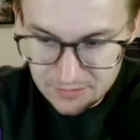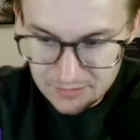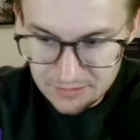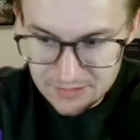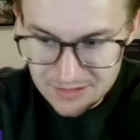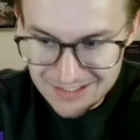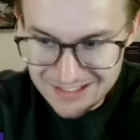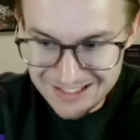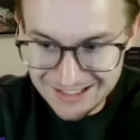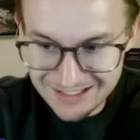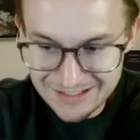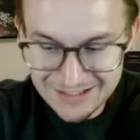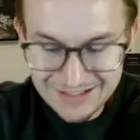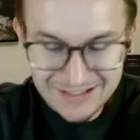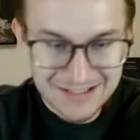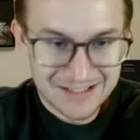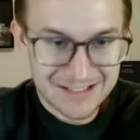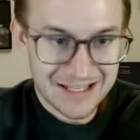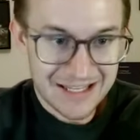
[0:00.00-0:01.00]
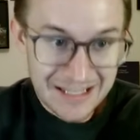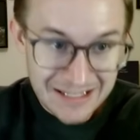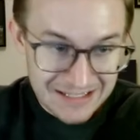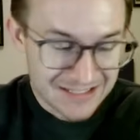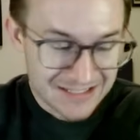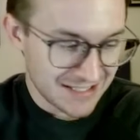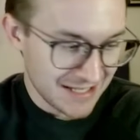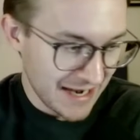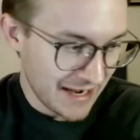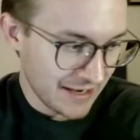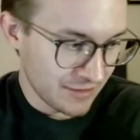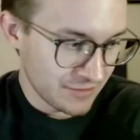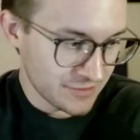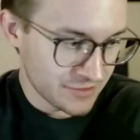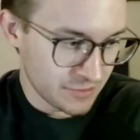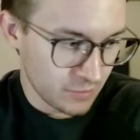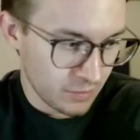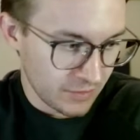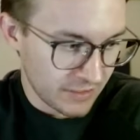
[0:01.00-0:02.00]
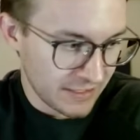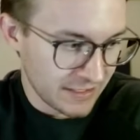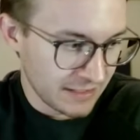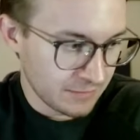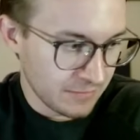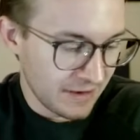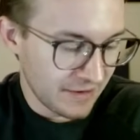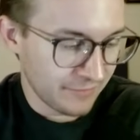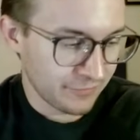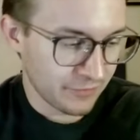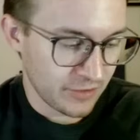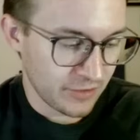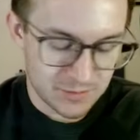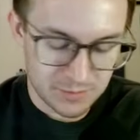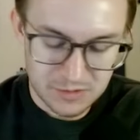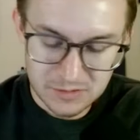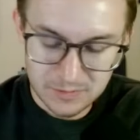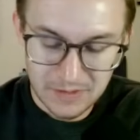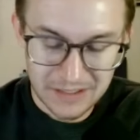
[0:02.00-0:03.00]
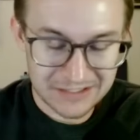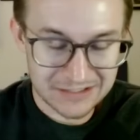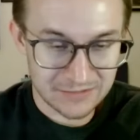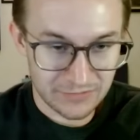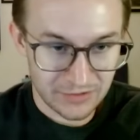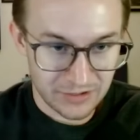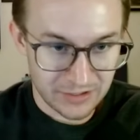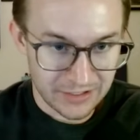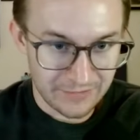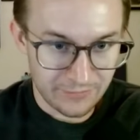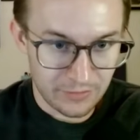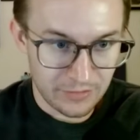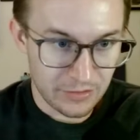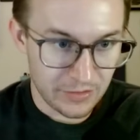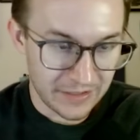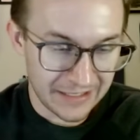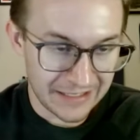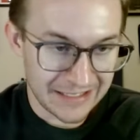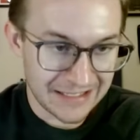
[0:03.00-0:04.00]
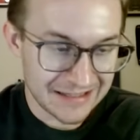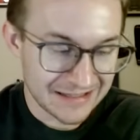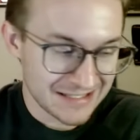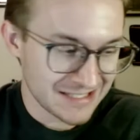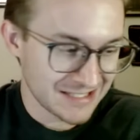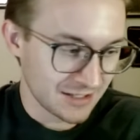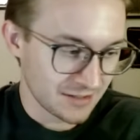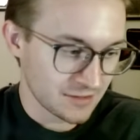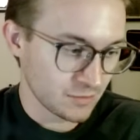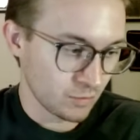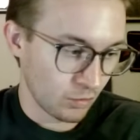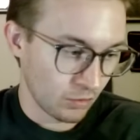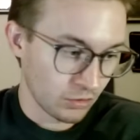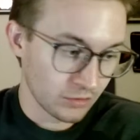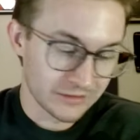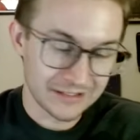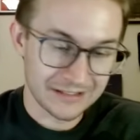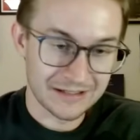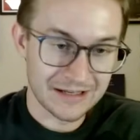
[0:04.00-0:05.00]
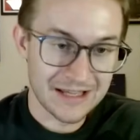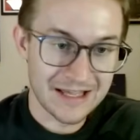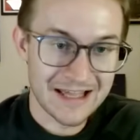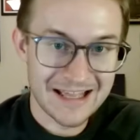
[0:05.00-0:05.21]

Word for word: Suns insiders who are getting my fresh perspective on everything in Suns world and